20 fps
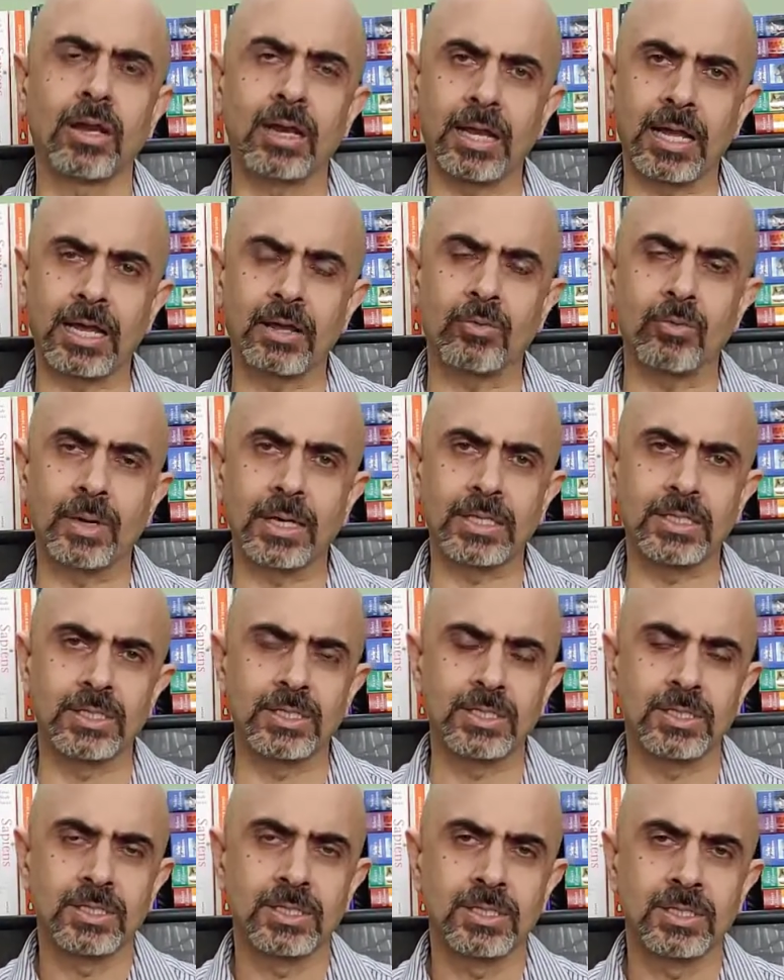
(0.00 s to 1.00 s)

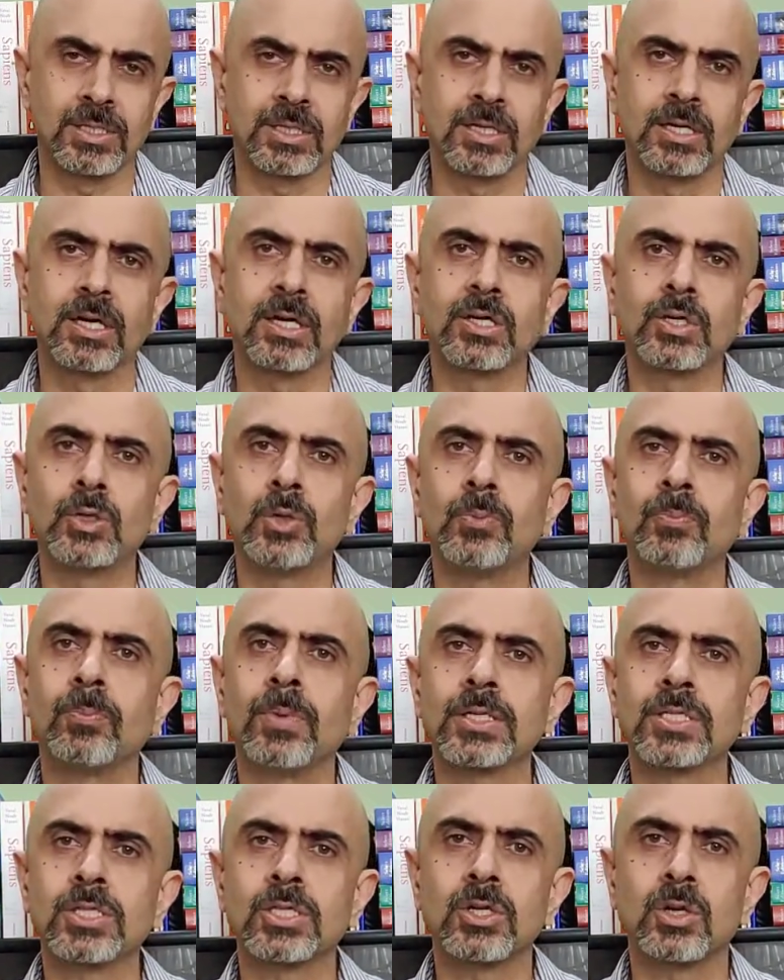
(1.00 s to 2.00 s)
language, you
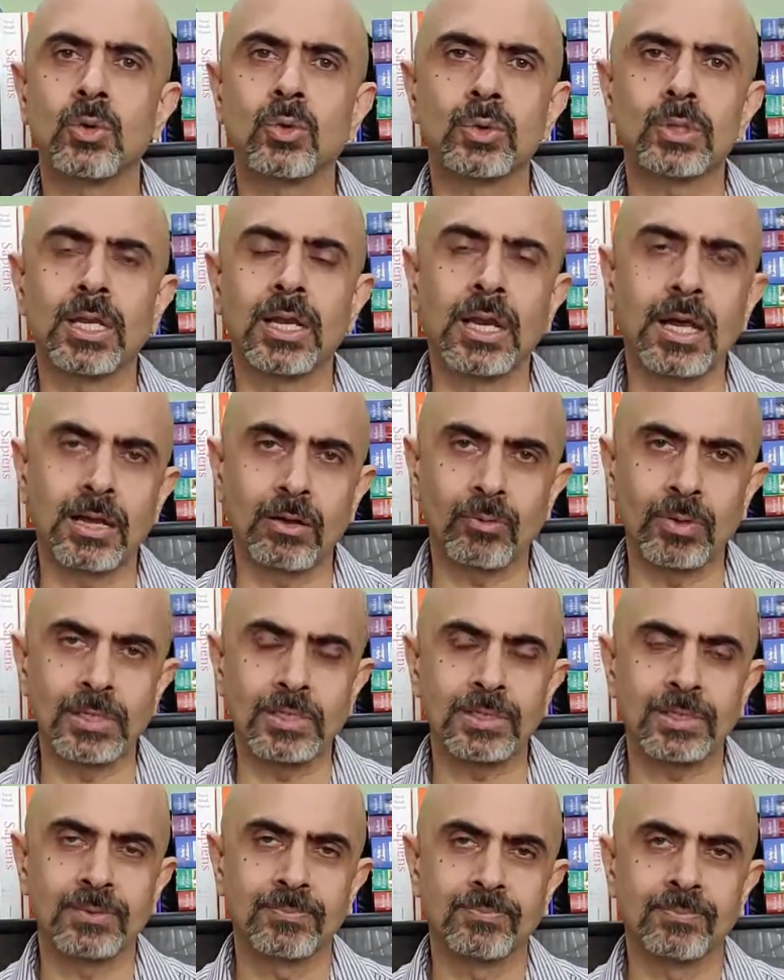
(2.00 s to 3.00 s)
must know the
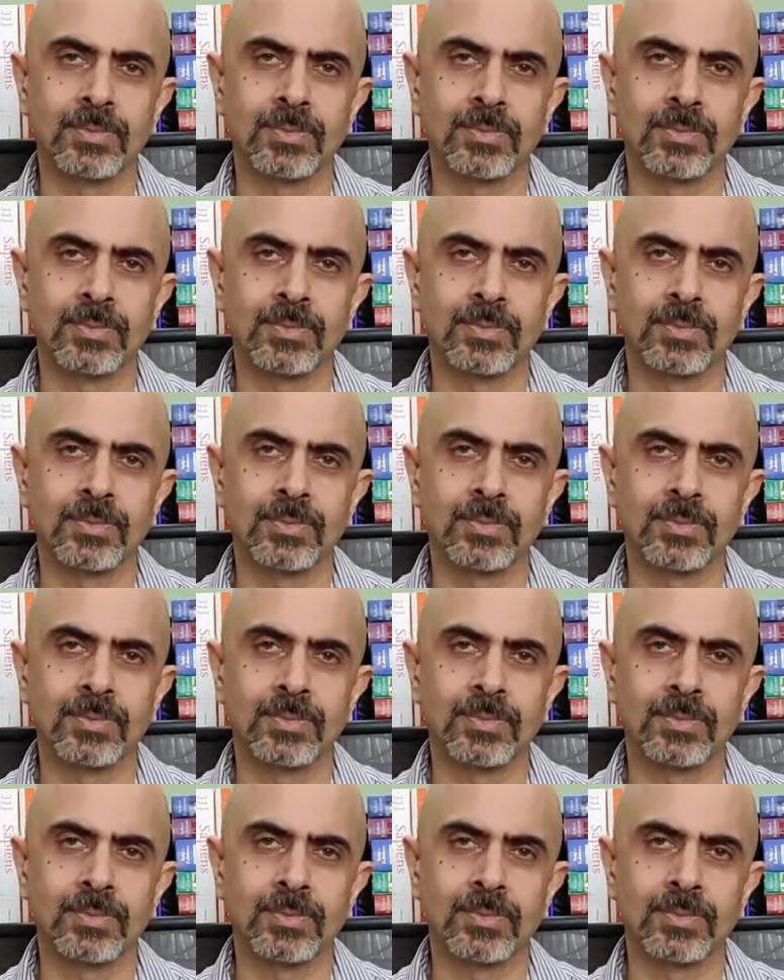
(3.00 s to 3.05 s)
language.